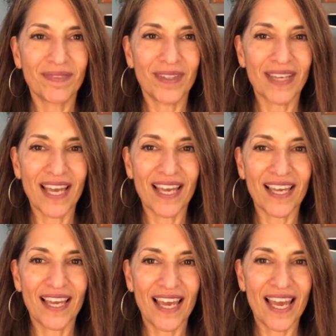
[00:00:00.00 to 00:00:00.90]

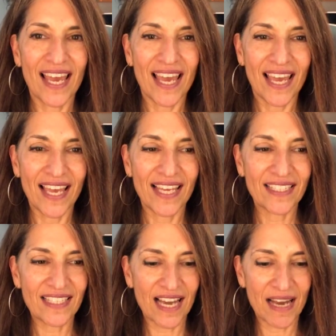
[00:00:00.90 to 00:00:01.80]
Okay.
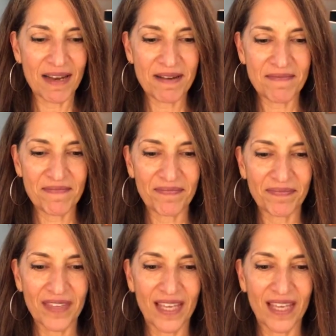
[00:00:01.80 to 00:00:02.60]
It, um,